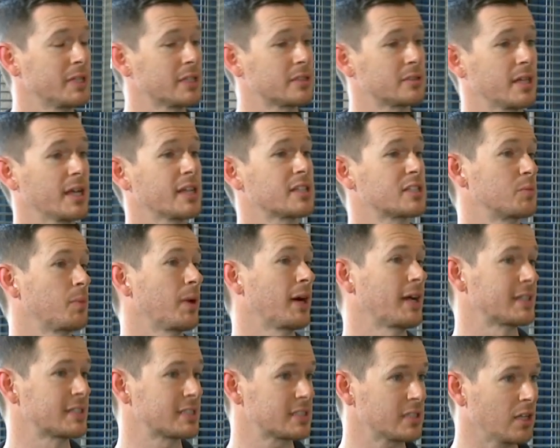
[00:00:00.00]
be attached
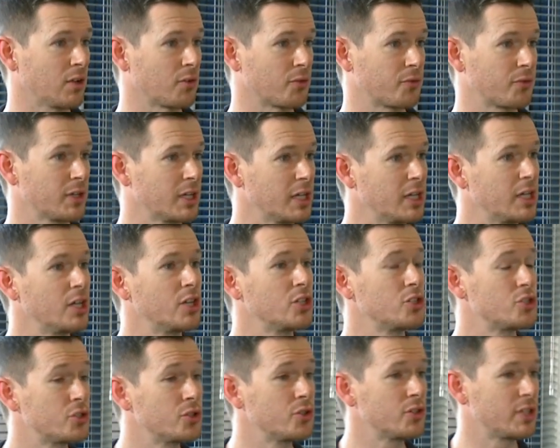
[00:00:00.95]
by itself
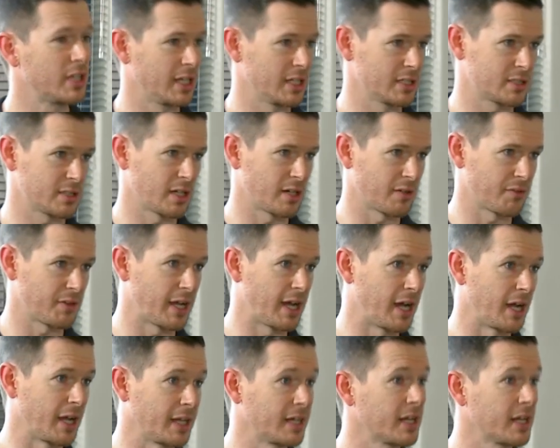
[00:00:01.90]
to the inside of the eye.